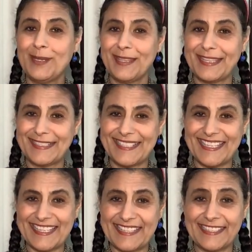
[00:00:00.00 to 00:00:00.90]
this
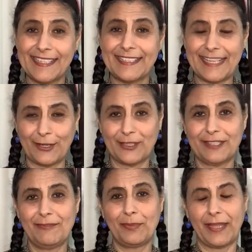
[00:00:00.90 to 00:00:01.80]
Eid
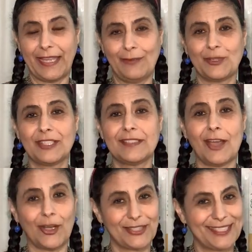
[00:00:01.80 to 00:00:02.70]
decorative plate, which is
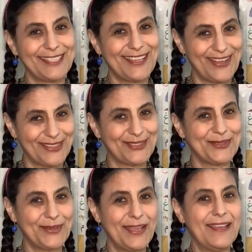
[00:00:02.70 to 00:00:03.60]
also